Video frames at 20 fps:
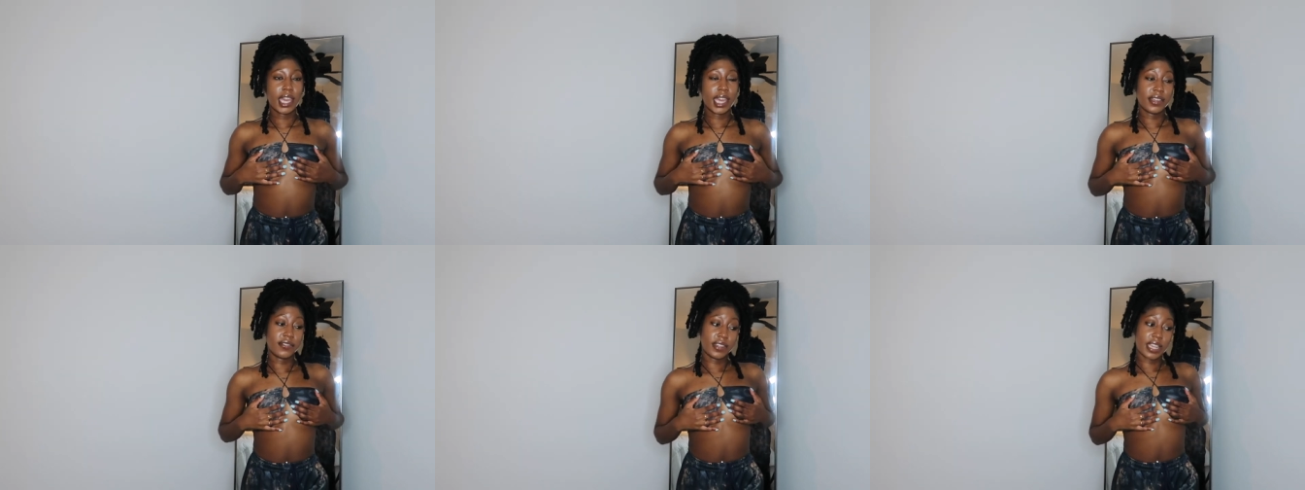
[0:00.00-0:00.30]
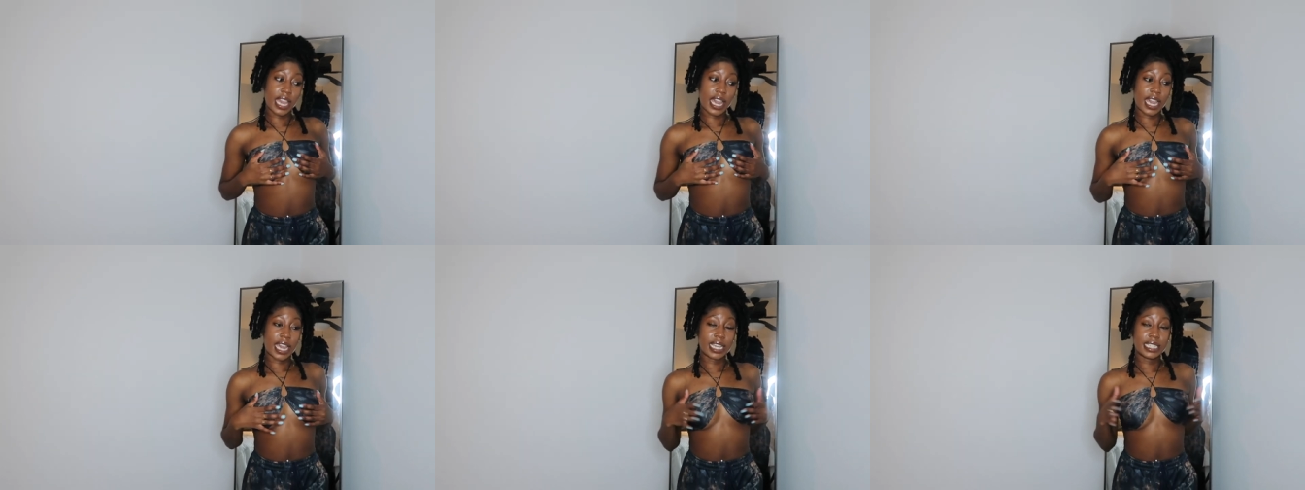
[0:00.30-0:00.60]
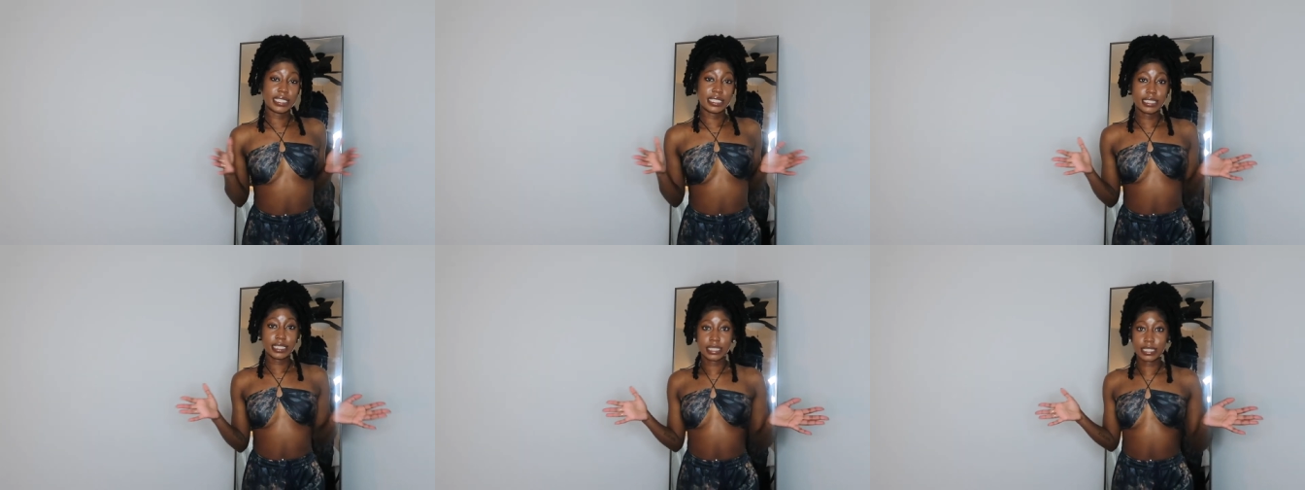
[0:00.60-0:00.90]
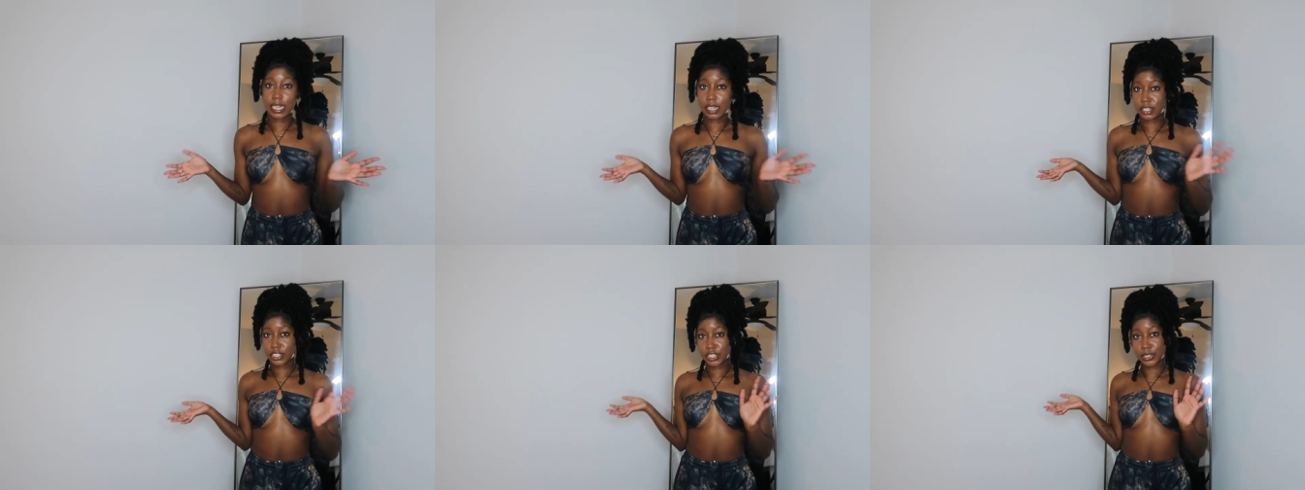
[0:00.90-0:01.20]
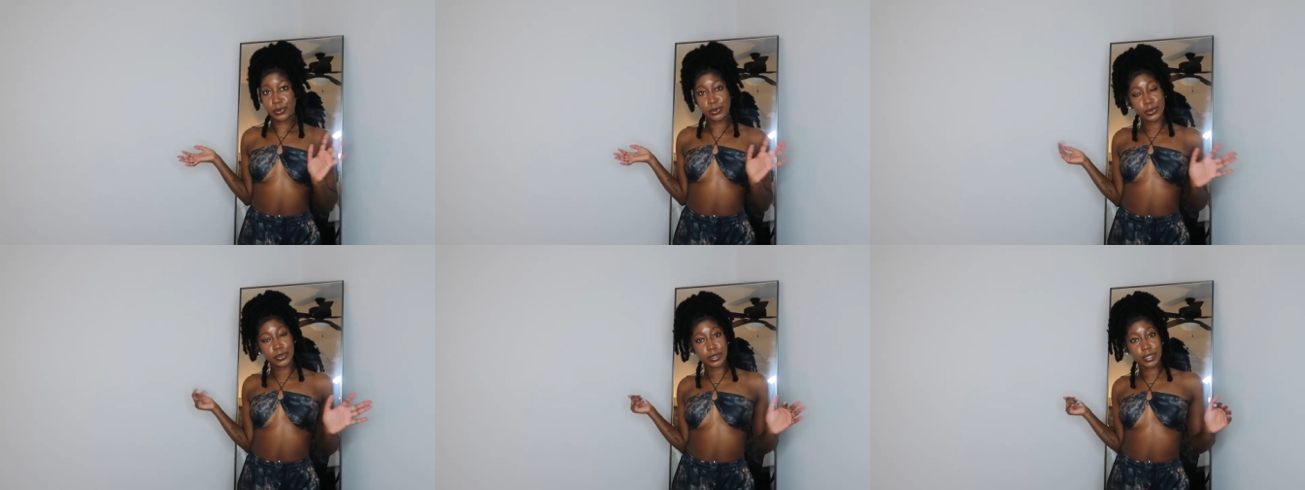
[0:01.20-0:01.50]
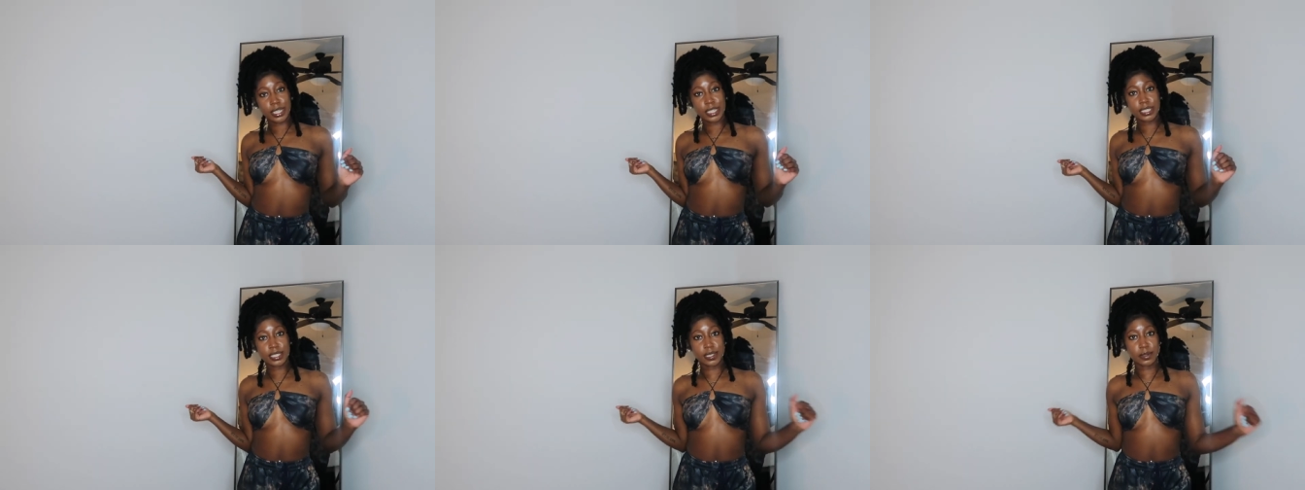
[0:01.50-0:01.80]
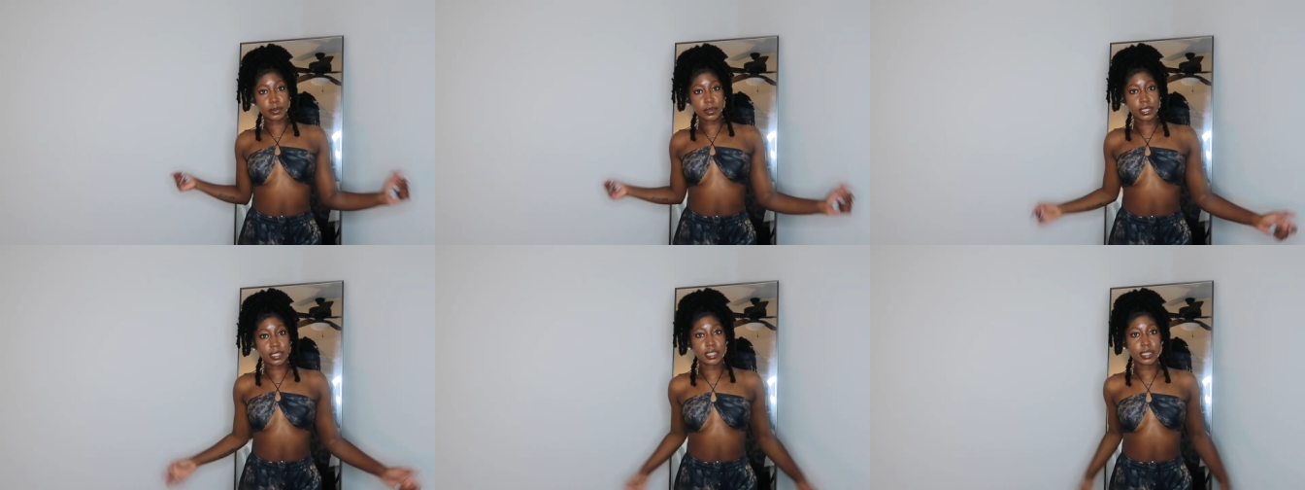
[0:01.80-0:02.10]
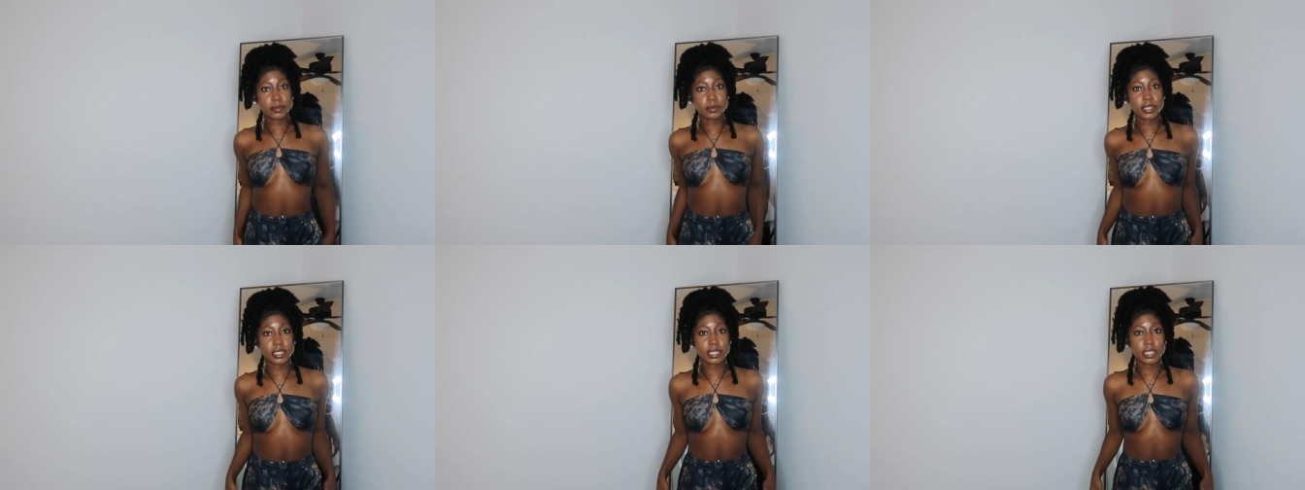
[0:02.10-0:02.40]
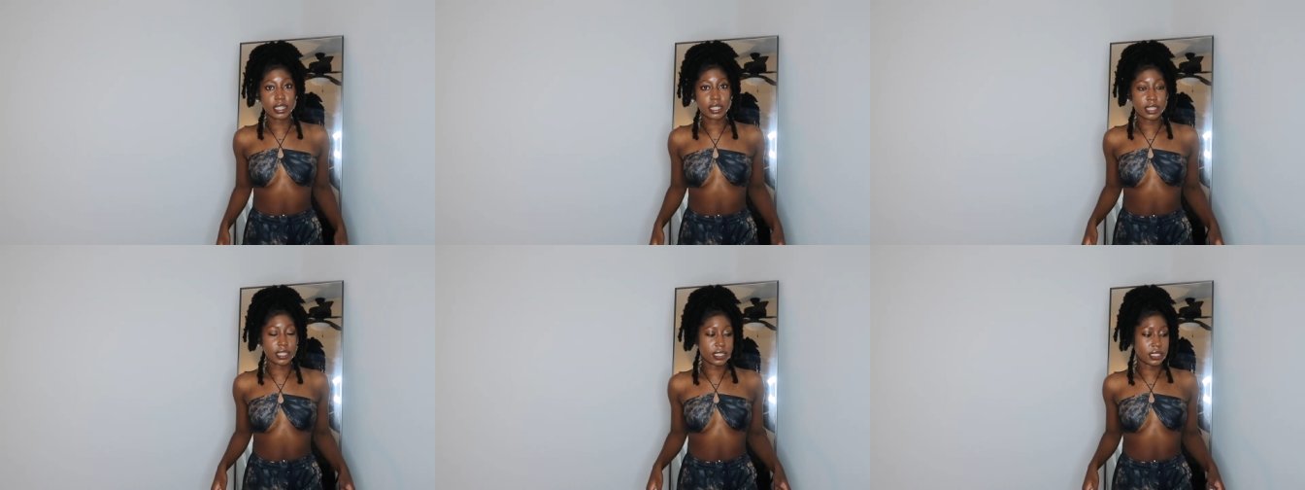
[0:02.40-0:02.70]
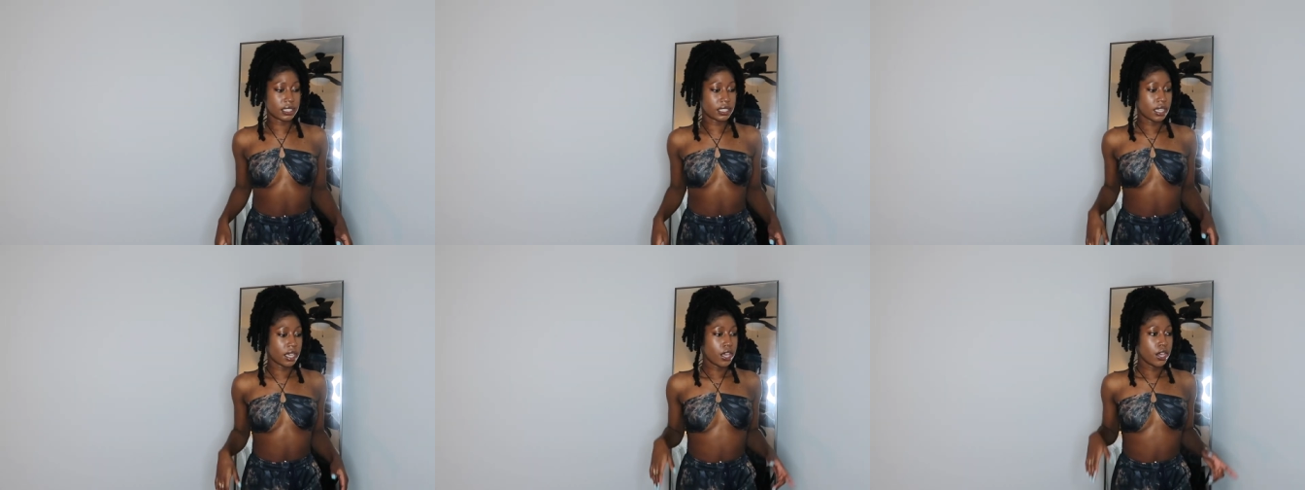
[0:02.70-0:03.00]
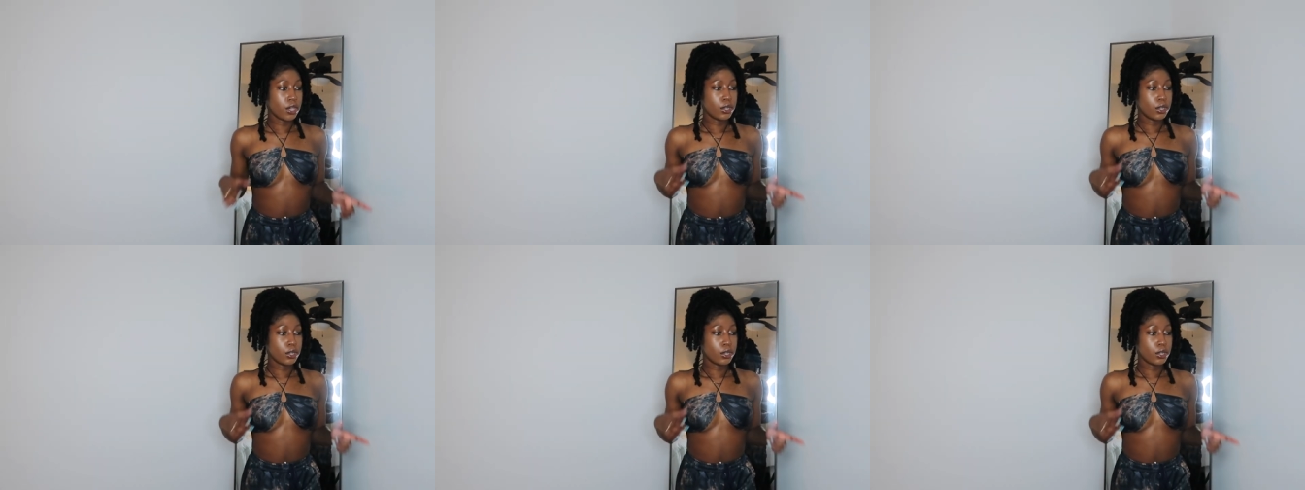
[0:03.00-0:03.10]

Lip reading: If not, this is how she wore it, something similar to this.